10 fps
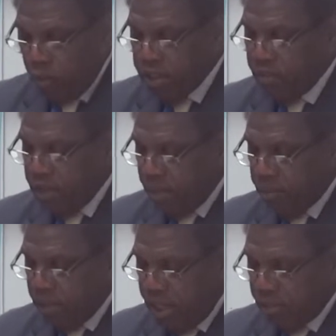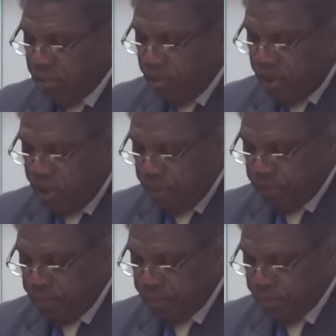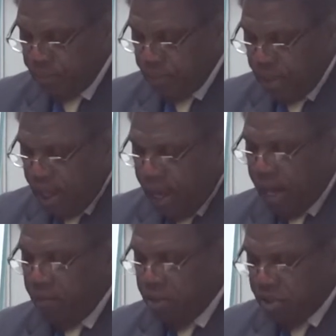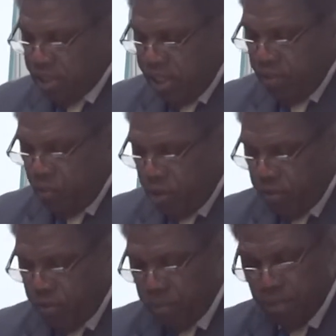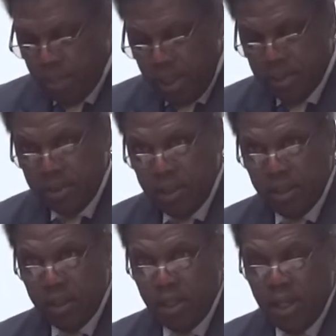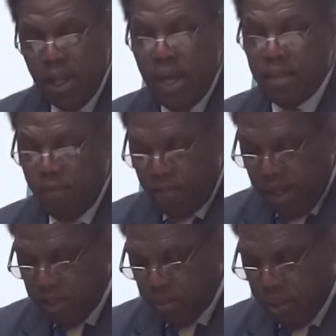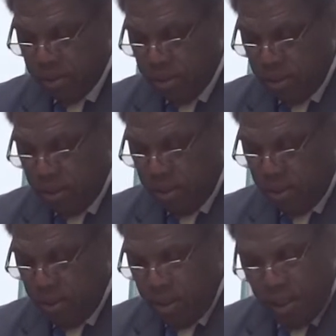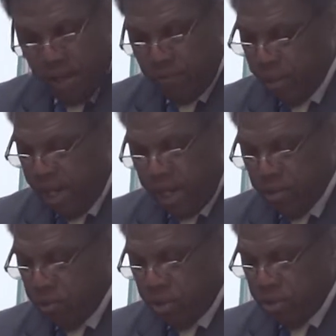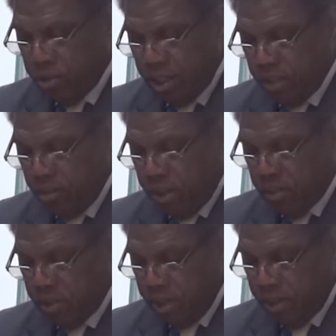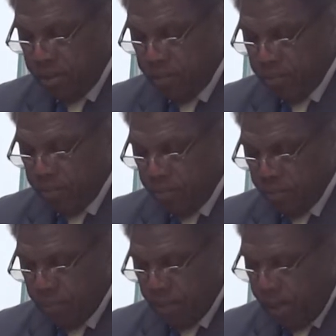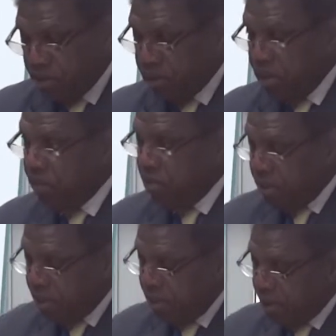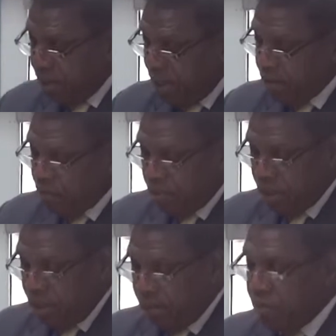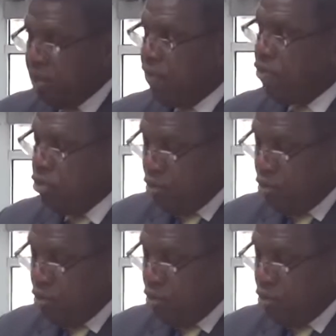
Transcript: one of them I will never forget. I have received one from the president and the vice president. I've forgotten what those telegrams said. I received a visit and a letter from the governor of New